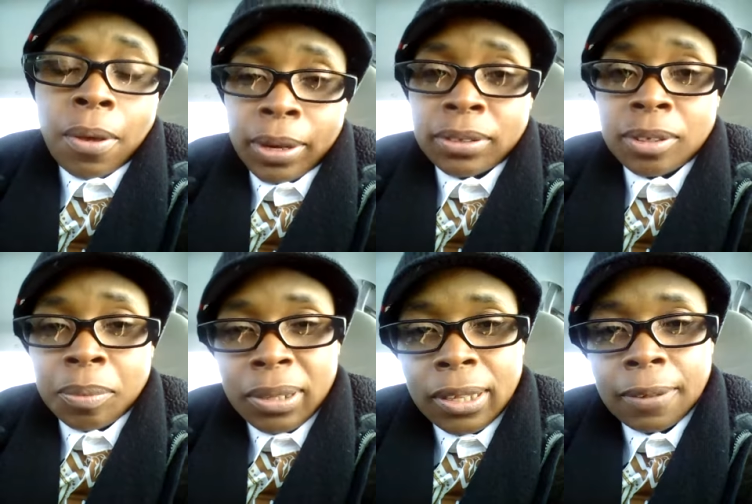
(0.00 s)

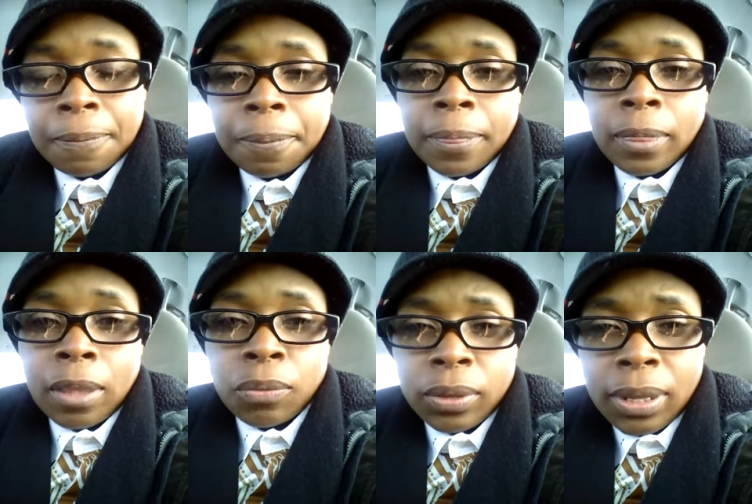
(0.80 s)
honestly believe
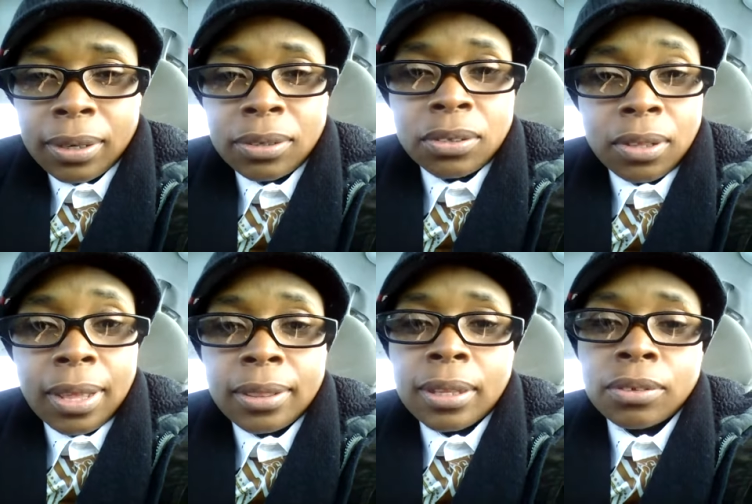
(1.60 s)
that we gotta
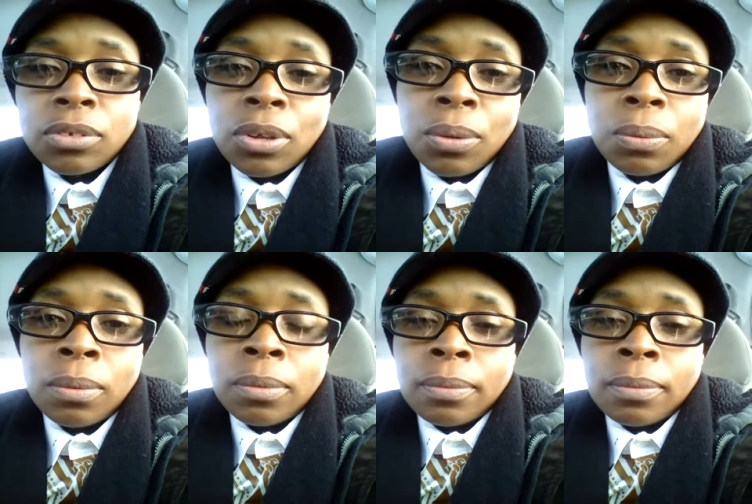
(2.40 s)
just let things go.